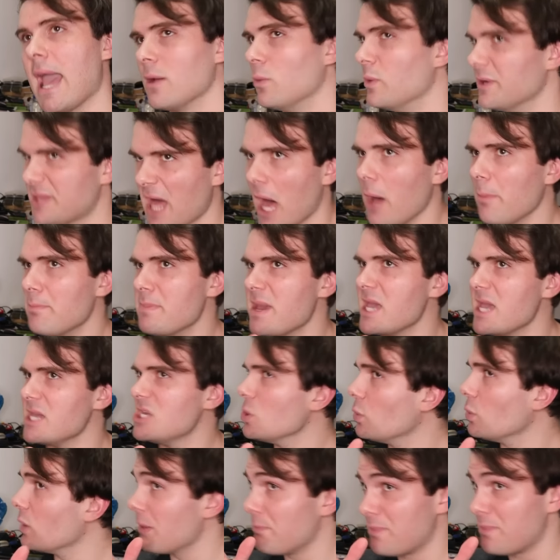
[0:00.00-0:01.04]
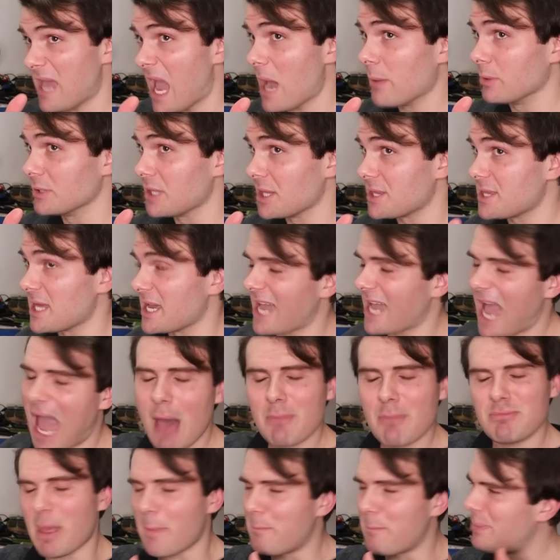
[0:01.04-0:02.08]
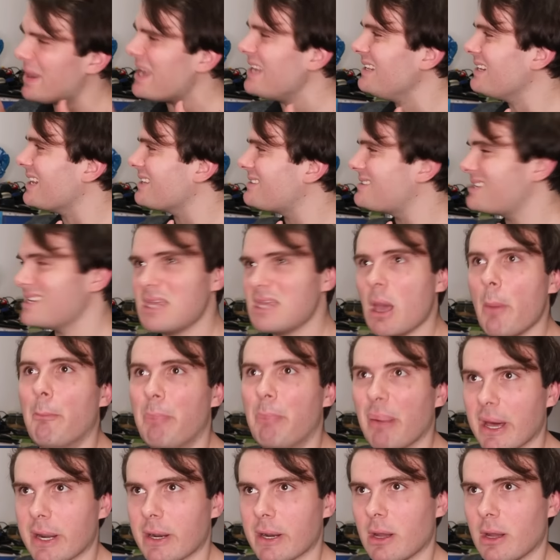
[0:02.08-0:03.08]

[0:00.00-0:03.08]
without me, you wouldn't be able to think. I'm the peanut to your butter.